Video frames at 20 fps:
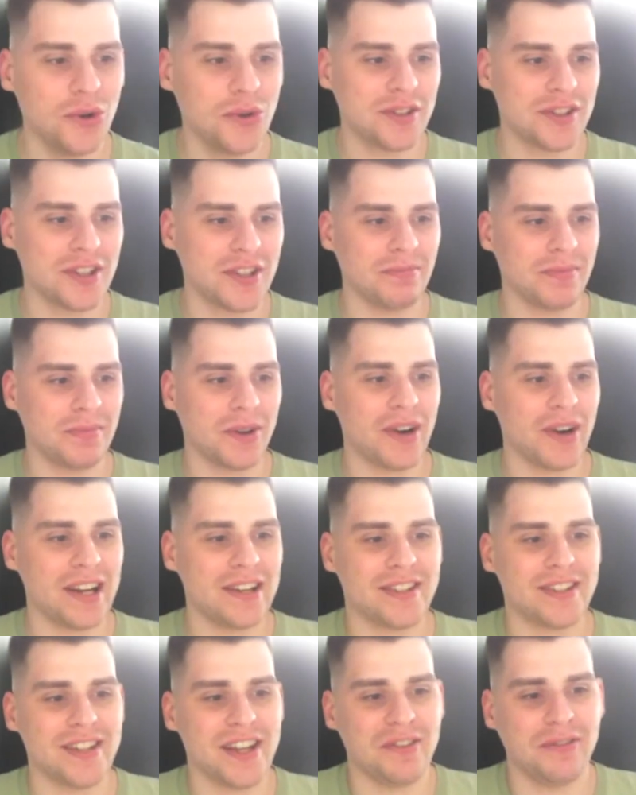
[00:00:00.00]
Awesome. Great
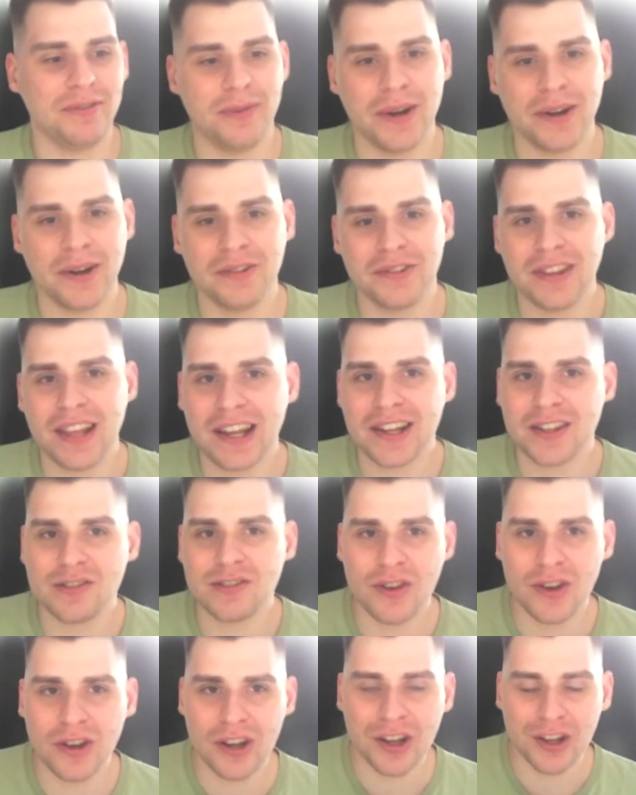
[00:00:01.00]
stuff. Well, thanks
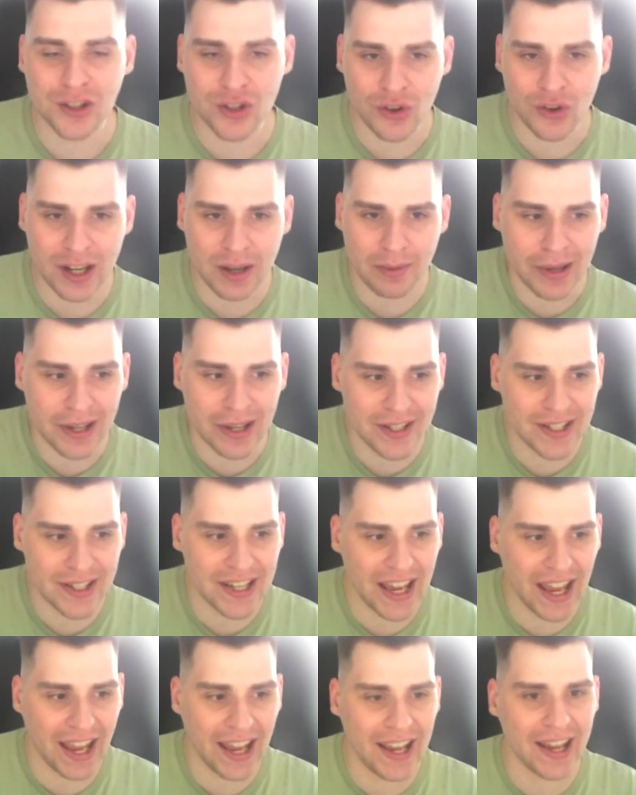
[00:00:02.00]
for joining me
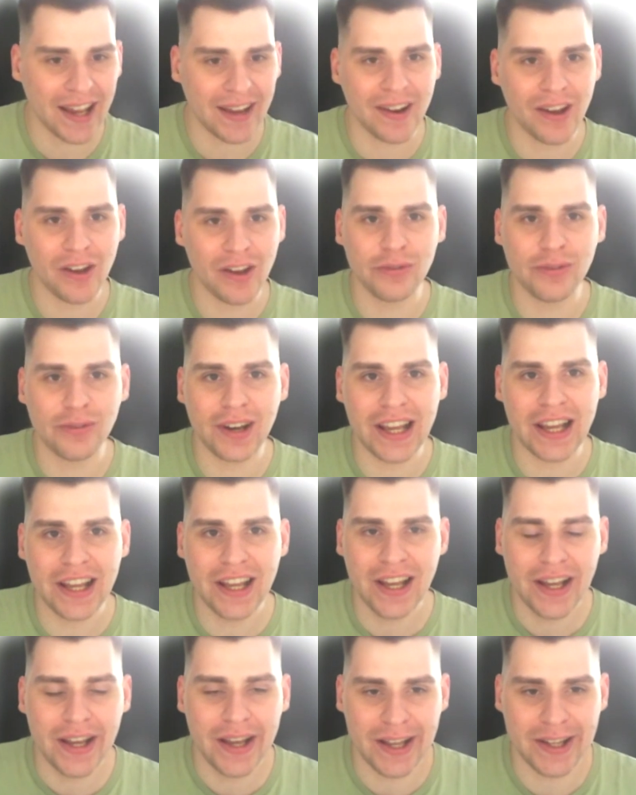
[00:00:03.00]
today and
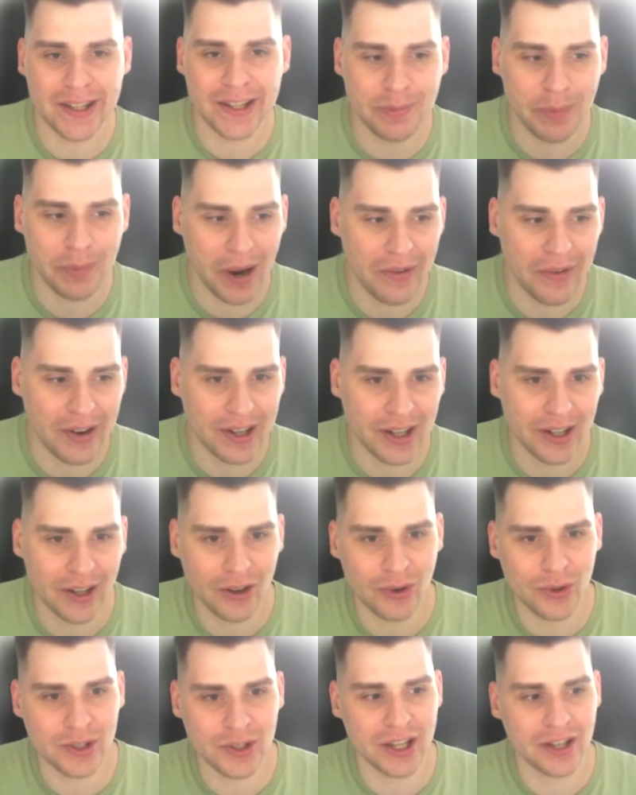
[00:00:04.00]
hopefully inspiring our
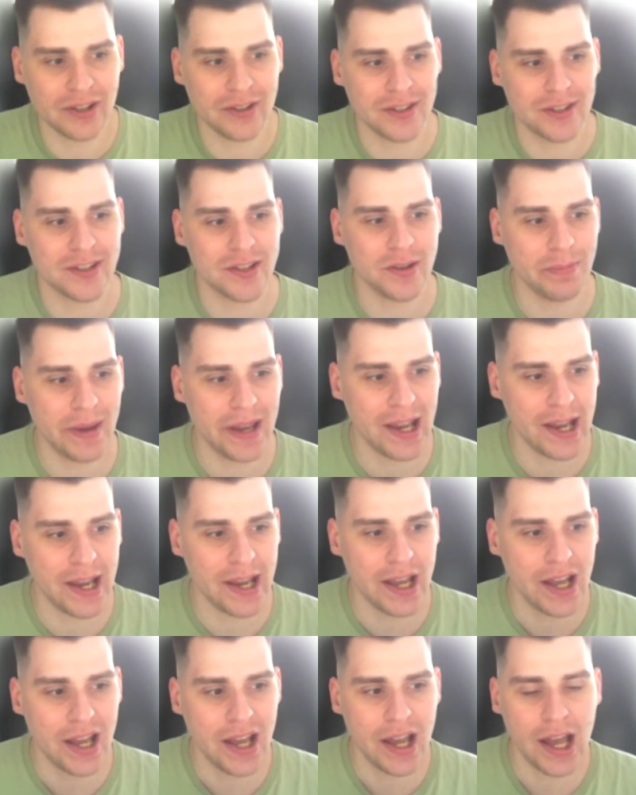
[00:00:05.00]
audience to
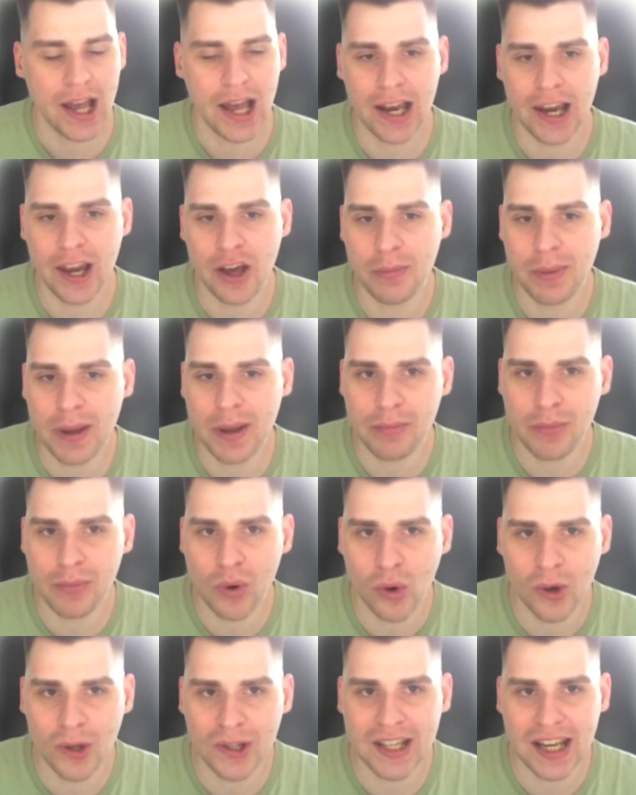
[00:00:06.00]
be a little bit
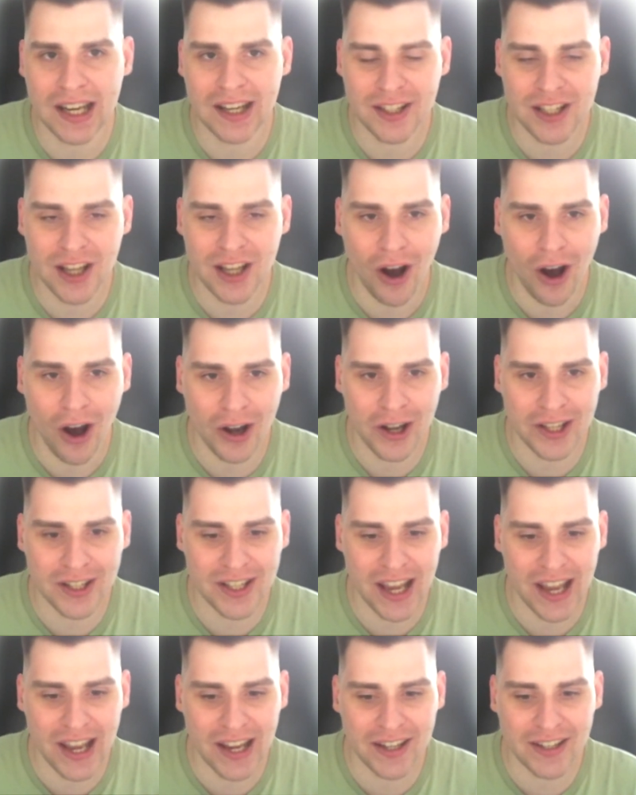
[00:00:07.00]
more data
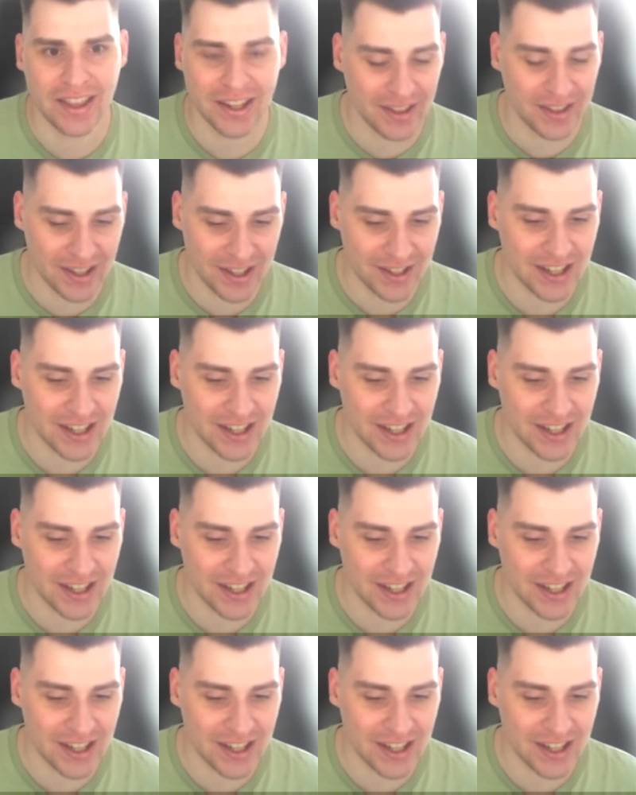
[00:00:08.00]
architect. The